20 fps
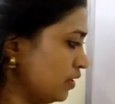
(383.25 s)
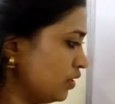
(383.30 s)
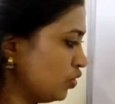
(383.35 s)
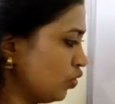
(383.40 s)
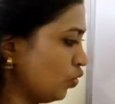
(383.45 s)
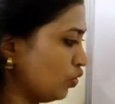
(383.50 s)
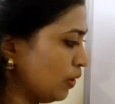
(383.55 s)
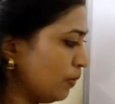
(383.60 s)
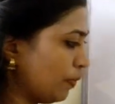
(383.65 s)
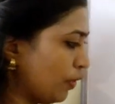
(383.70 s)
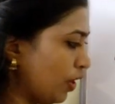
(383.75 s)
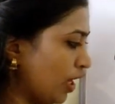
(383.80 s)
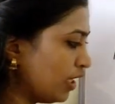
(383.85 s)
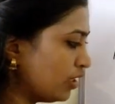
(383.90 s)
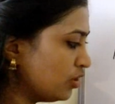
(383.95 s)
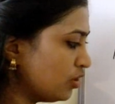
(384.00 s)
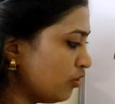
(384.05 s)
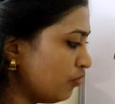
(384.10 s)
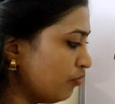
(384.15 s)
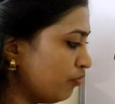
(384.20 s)
So the
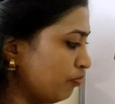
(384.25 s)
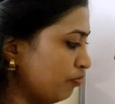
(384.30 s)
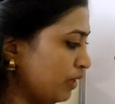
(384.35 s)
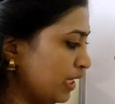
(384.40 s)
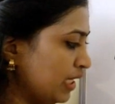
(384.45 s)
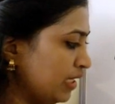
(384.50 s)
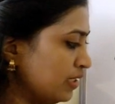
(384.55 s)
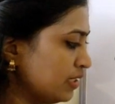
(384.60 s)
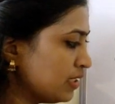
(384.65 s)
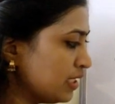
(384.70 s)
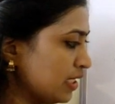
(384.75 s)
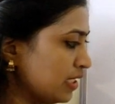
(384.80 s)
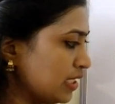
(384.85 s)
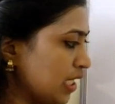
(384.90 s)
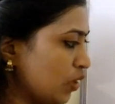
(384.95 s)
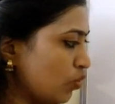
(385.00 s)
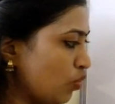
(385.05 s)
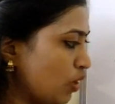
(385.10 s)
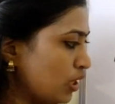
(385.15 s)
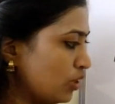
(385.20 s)
product of means is
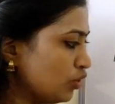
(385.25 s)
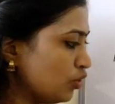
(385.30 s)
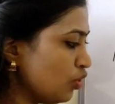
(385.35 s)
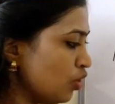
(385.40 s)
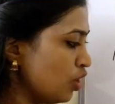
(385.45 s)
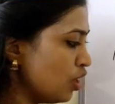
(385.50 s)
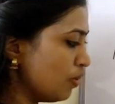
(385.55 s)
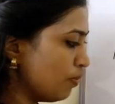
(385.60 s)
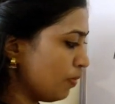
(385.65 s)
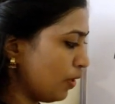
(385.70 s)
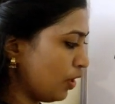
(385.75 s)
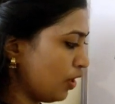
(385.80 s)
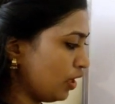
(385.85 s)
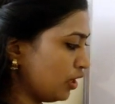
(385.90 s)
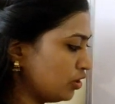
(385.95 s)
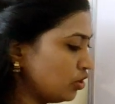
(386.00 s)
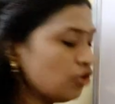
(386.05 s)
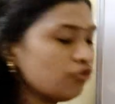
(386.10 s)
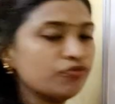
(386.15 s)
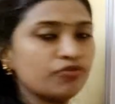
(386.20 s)
equal to
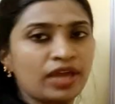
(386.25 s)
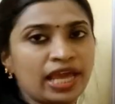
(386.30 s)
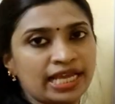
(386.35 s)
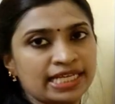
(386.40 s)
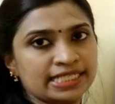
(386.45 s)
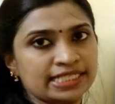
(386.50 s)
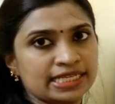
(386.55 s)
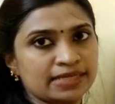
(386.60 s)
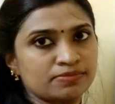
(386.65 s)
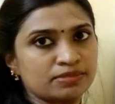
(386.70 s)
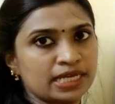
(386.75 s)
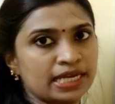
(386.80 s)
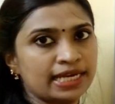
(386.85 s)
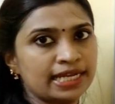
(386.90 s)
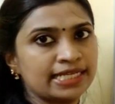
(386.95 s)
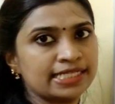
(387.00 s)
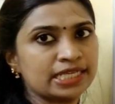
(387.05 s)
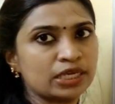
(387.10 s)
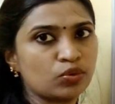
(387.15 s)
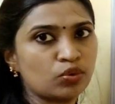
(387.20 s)
product of extremes.
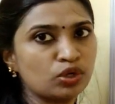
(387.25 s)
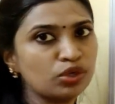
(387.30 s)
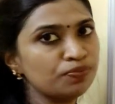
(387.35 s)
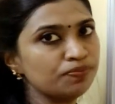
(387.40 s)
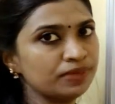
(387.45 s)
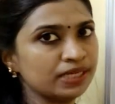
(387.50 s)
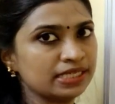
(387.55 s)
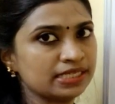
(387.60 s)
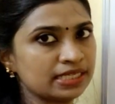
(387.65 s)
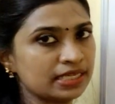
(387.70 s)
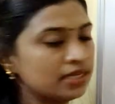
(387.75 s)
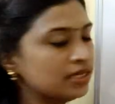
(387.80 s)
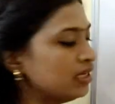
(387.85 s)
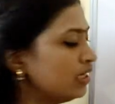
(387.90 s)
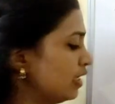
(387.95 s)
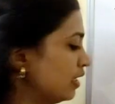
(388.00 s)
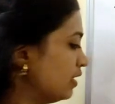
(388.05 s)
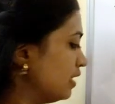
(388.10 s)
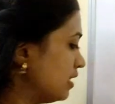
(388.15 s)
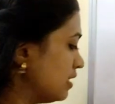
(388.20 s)
AD is equal to BC.
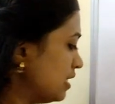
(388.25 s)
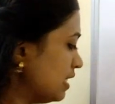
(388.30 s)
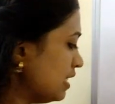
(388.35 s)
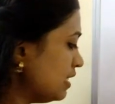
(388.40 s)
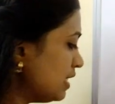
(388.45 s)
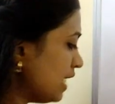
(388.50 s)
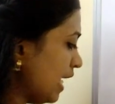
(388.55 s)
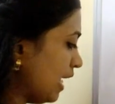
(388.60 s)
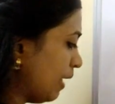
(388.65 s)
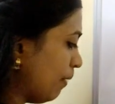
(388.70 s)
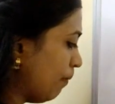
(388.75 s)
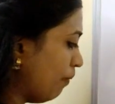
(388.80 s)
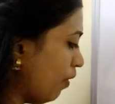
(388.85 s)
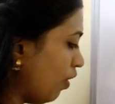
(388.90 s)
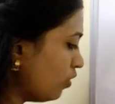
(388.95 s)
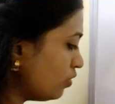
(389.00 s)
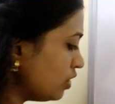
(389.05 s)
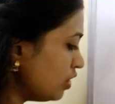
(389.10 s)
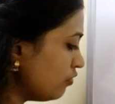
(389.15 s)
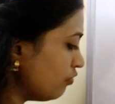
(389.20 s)
This is an
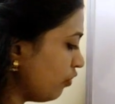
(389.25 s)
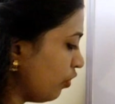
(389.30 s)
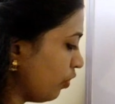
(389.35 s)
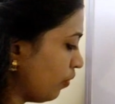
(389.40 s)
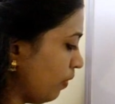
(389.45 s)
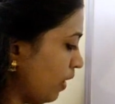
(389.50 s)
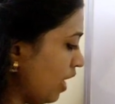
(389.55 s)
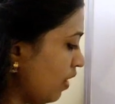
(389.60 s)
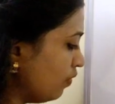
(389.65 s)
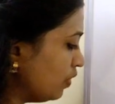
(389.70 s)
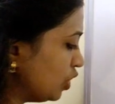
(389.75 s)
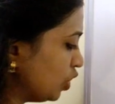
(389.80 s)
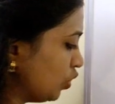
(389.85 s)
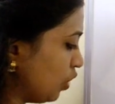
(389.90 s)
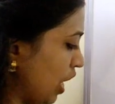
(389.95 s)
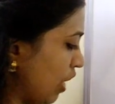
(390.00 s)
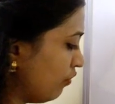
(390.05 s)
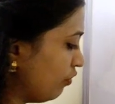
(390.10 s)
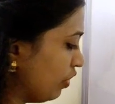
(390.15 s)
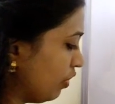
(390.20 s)
important formula which
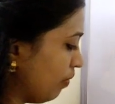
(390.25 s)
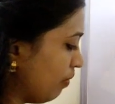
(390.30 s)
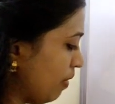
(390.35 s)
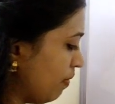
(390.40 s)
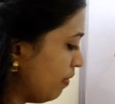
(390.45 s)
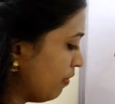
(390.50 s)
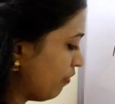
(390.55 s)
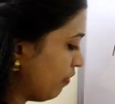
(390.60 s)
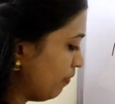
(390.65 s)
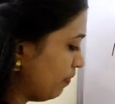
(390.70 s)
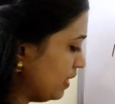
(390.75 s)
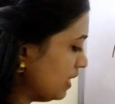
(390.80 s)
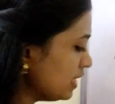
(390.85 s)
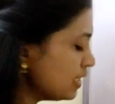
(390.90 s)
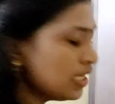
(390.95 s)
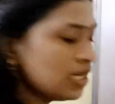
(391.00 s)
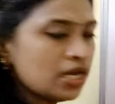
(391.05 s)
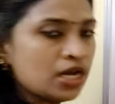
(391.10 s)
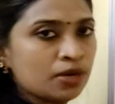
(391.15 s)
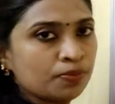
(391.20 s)
you have to remember from
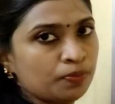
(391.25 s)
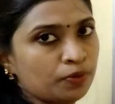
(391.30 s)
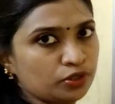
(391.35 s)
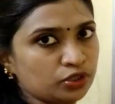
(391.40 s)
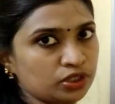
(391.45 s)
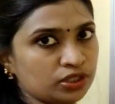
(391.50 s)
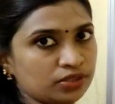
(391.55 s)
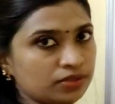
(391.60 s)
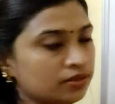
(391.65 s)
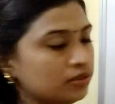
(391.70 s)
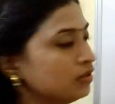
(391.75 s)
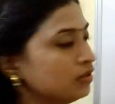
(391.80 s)
this portion.